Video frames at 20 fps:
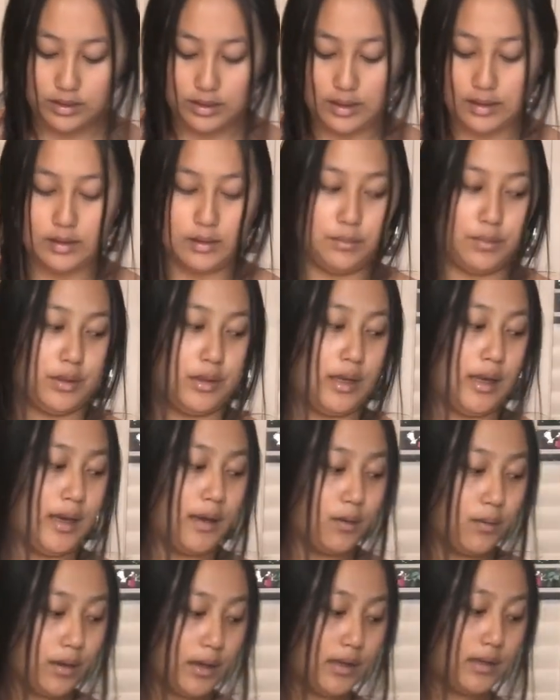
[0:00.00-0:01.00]
and then put the
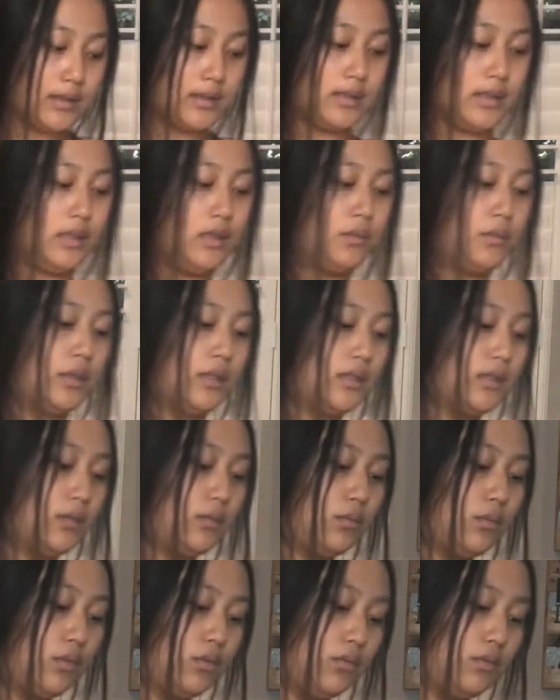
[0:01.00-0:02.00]
egg whites in your mixing
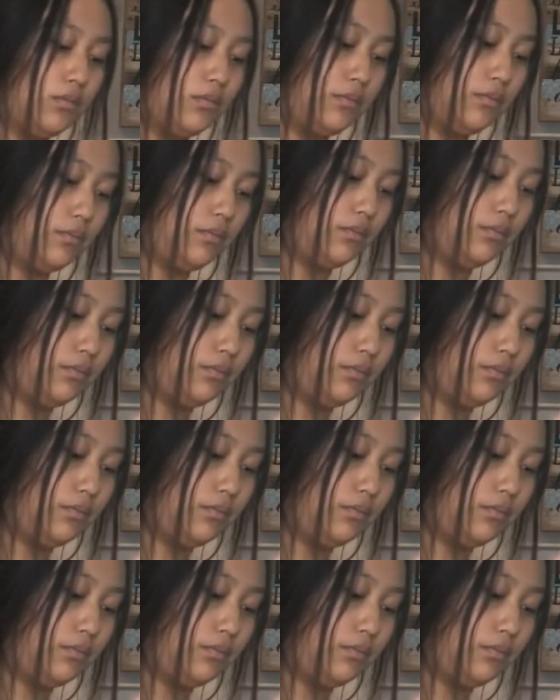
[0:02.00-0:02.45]
bowl.